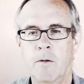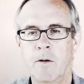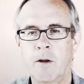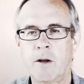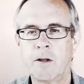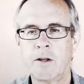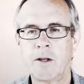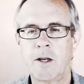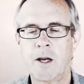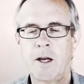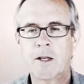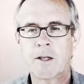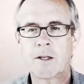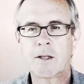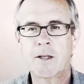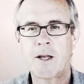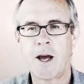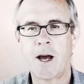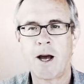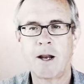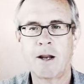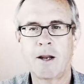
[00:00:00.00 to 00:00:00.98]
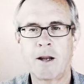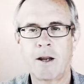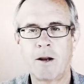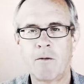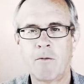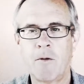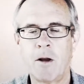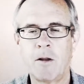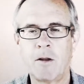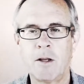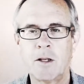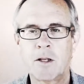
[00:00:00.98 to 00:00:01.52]
this against that
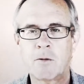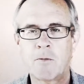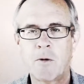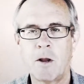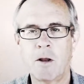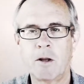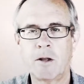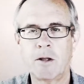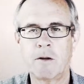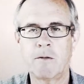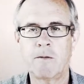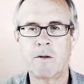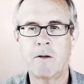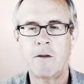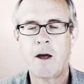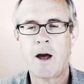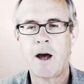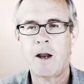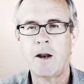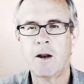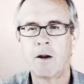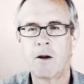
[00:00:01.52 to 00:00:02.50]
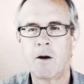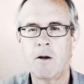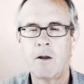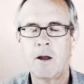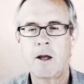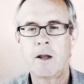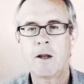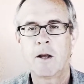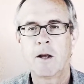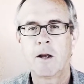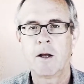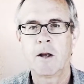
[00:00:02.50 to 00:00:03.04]
and this relative to that and all
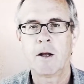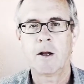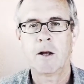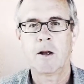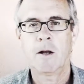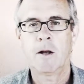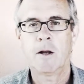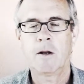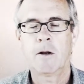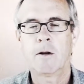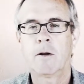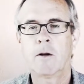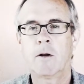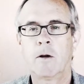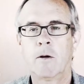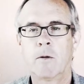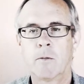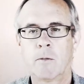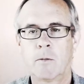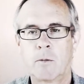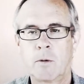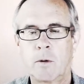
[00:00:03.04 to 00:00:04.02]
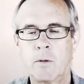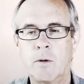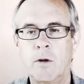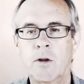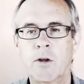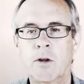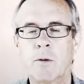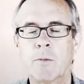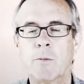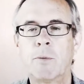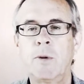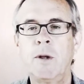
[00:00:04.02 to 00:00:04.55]
that. No,
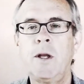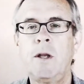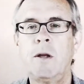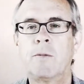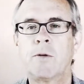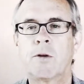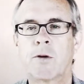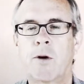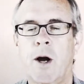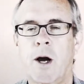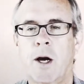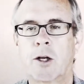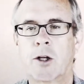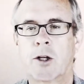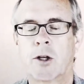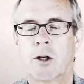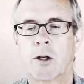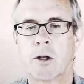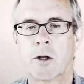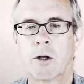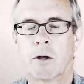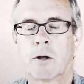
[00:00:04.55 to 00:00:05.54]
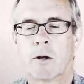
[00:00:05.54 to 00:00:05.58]
there's complete abstraction.